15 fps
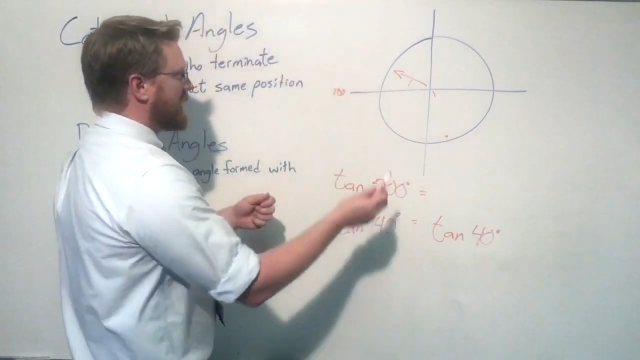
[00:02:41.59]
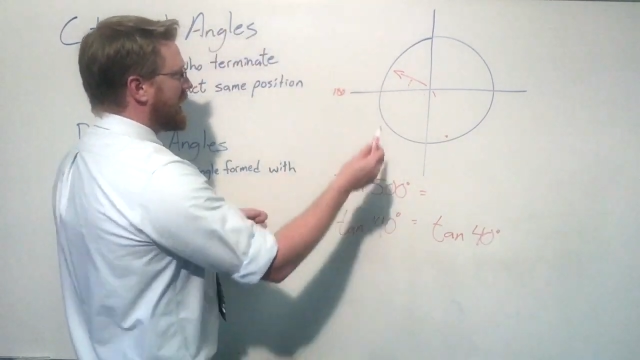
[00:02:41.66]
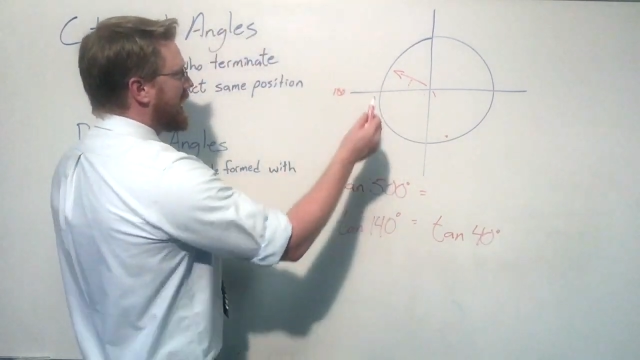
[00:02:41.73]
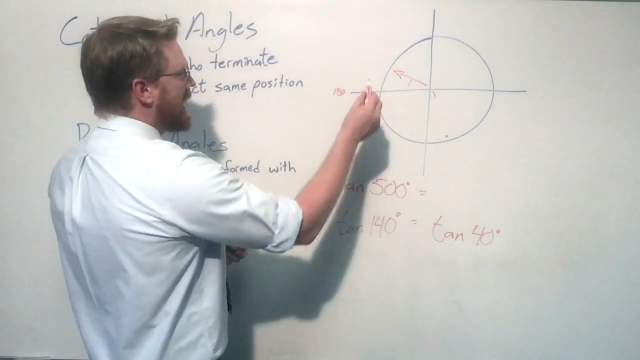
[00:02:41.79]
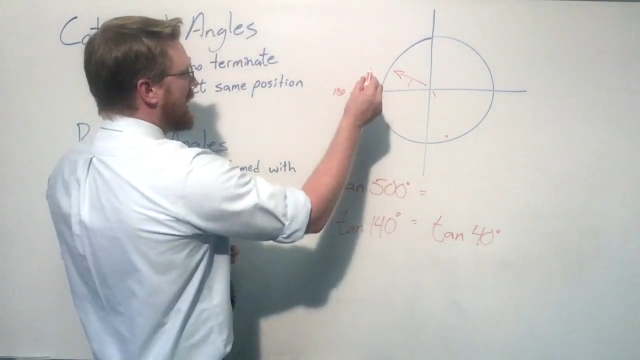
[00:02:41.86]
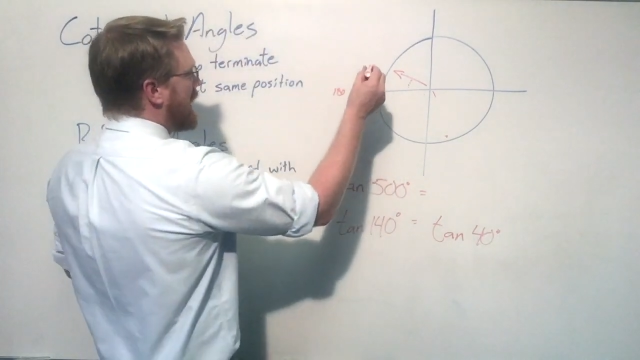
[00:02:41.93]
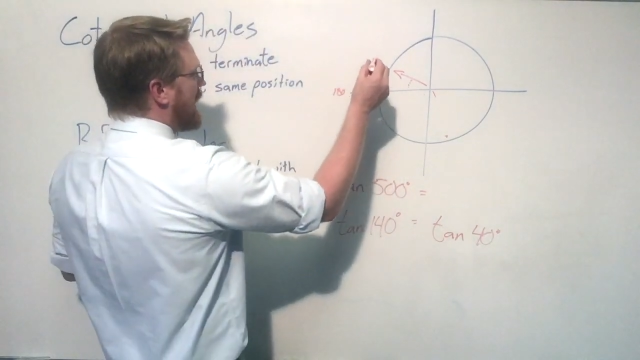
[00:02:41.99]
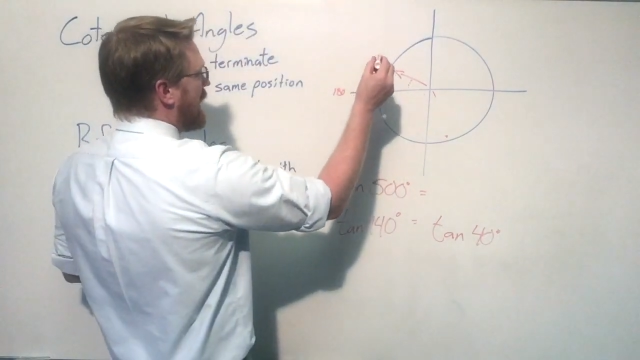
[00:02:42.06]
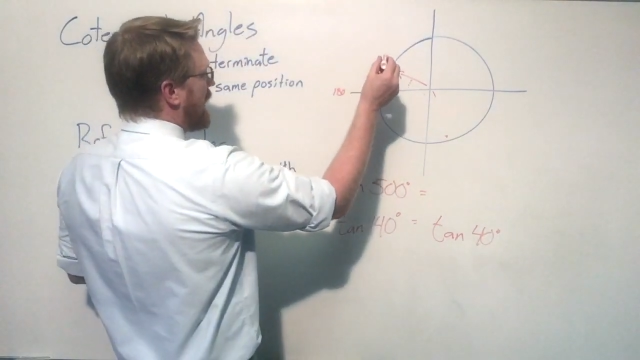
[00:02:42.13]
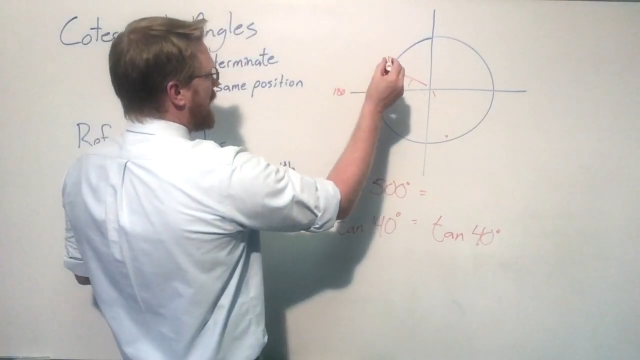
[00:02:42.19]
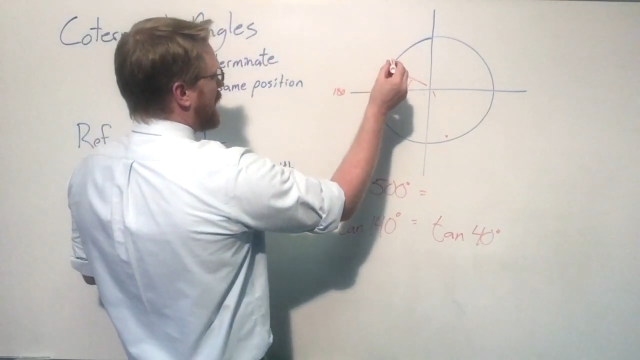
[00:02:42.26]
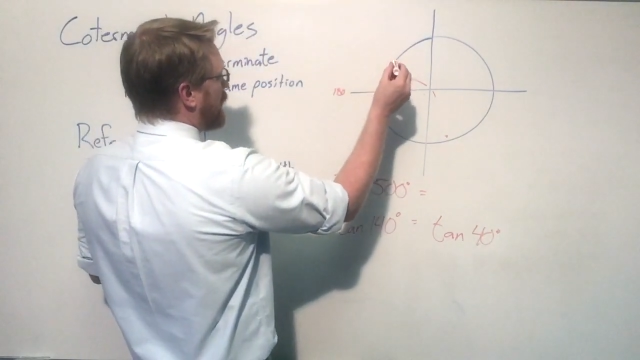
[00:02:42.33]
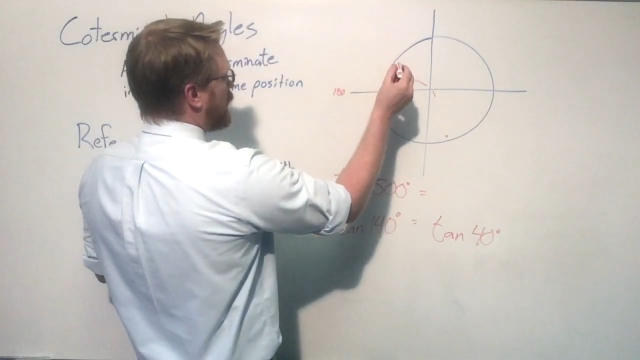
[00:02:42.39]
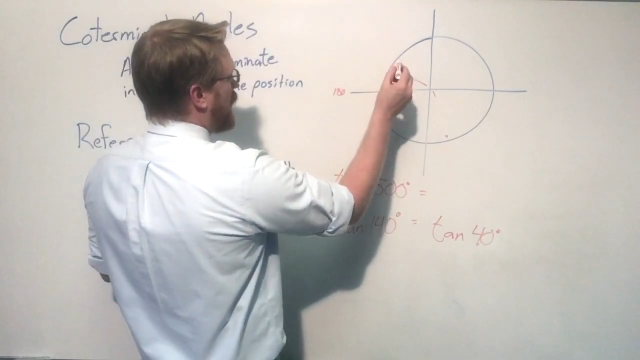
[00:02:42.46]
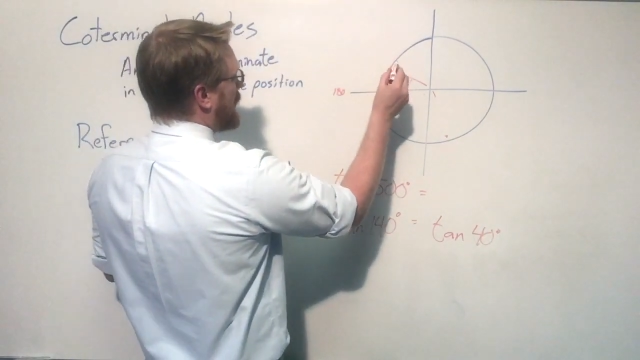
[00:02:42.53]
the
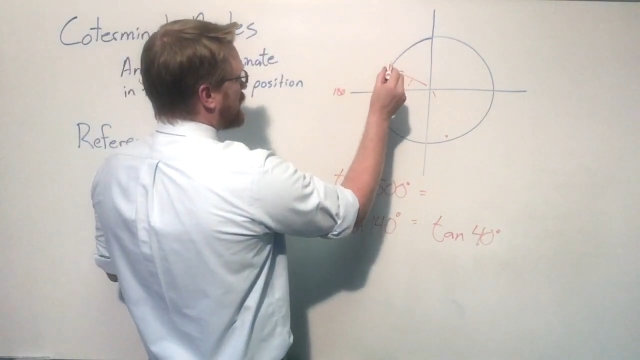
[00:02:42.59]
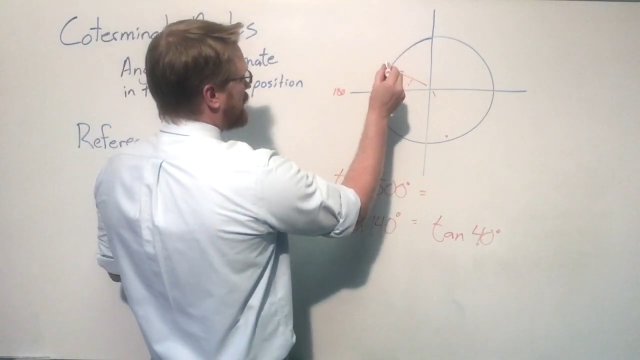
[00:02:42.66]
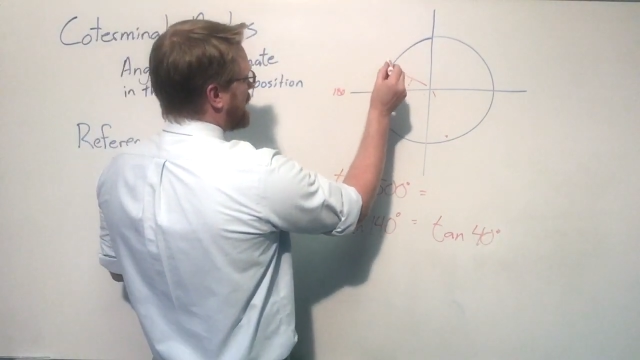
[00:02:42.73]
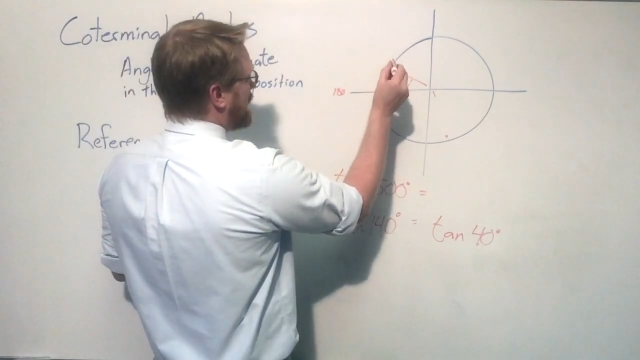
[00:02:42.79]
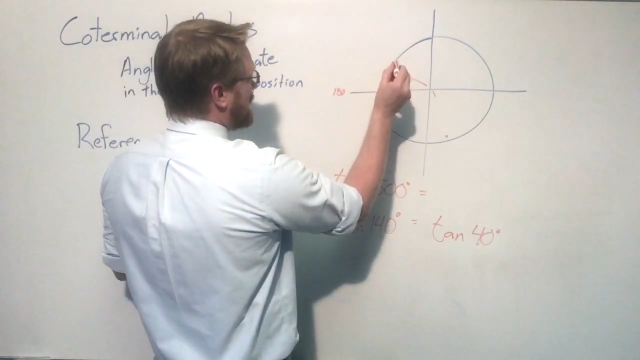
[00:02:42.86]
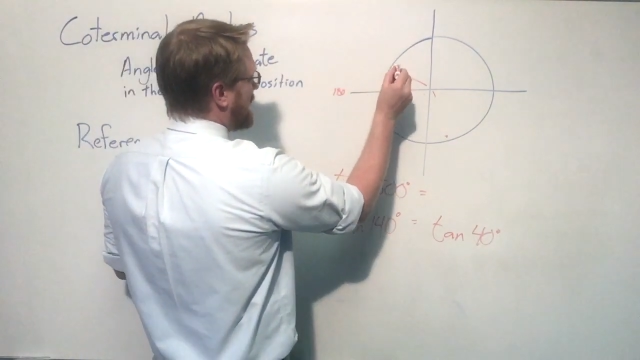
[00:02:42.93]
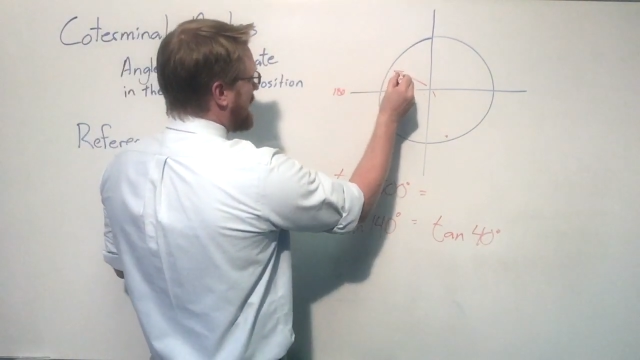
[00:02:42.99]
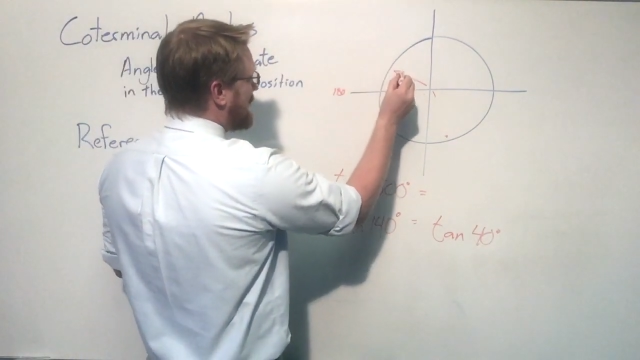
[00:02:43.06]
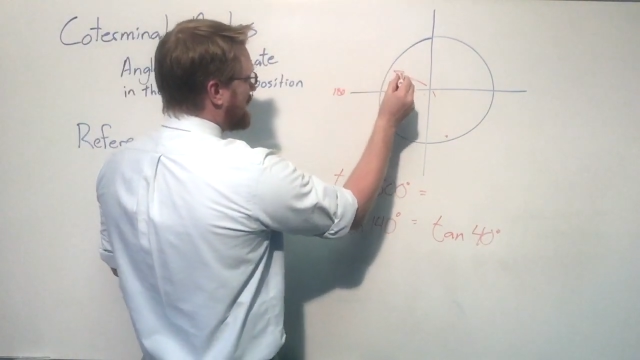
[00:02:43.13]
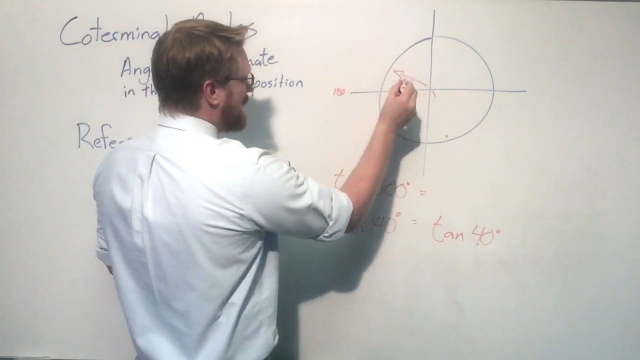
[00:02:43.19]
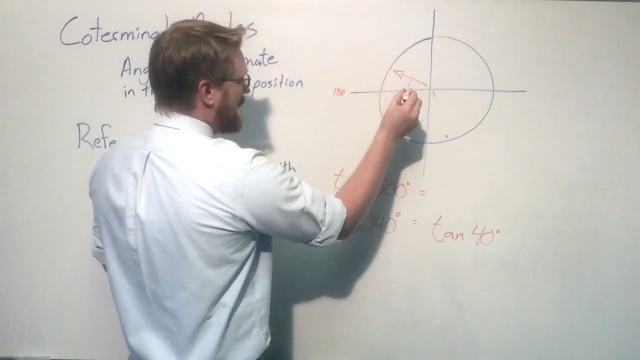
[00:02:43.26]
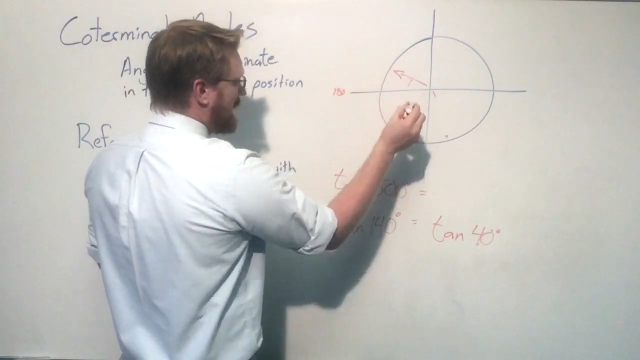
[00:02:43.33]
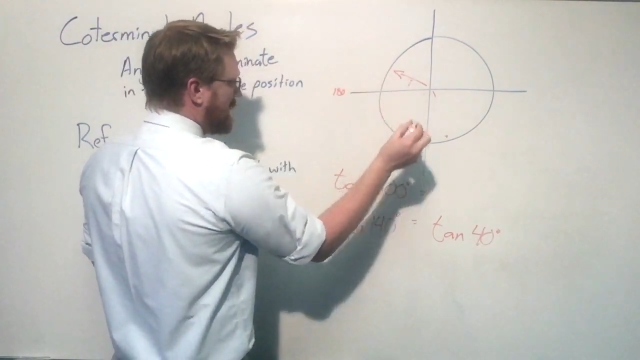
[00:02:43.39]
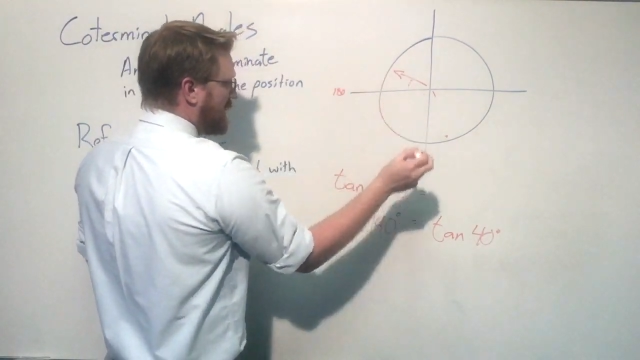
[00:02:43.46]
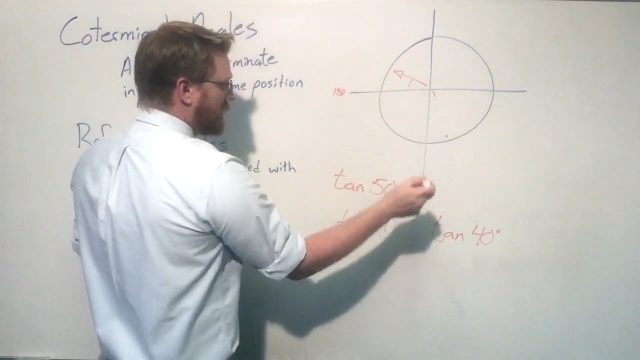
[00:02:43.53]
quadrant it landed
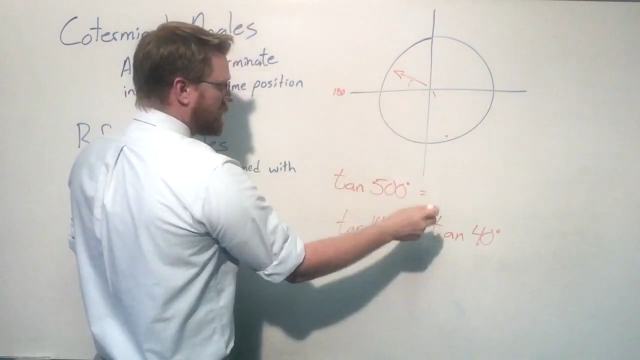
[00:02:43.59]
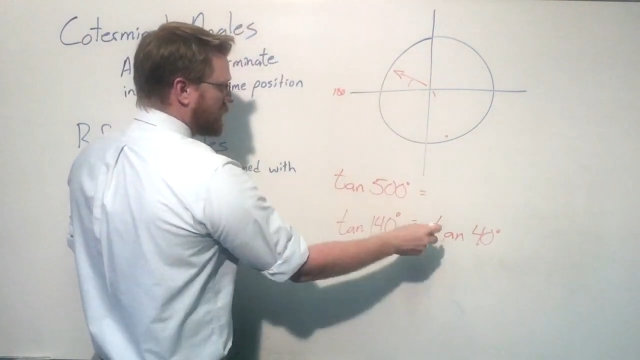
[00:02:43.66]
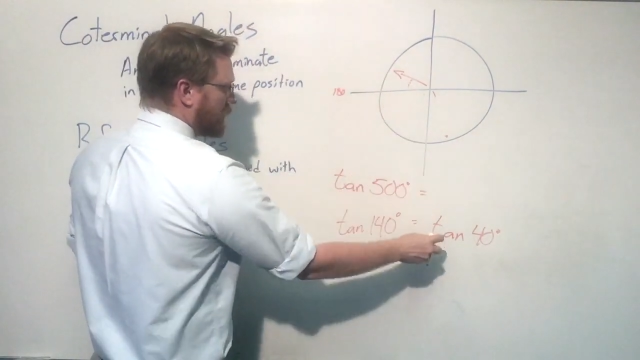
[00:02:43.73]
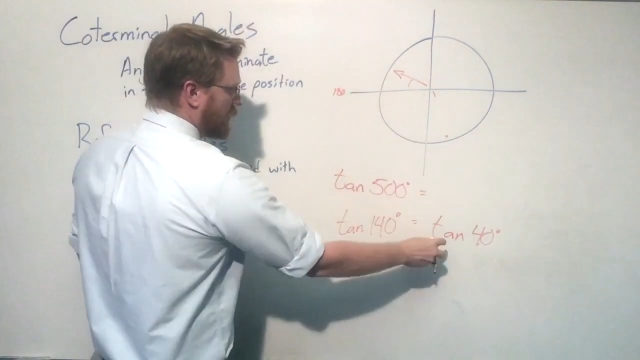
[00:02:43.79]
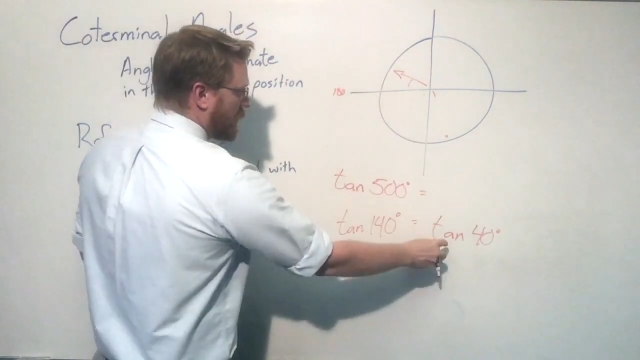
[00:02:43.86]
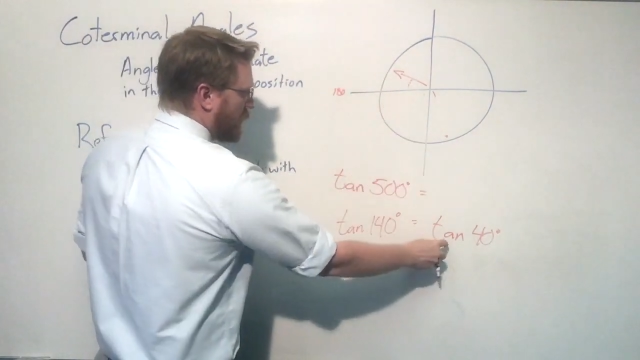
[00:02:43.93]
in to the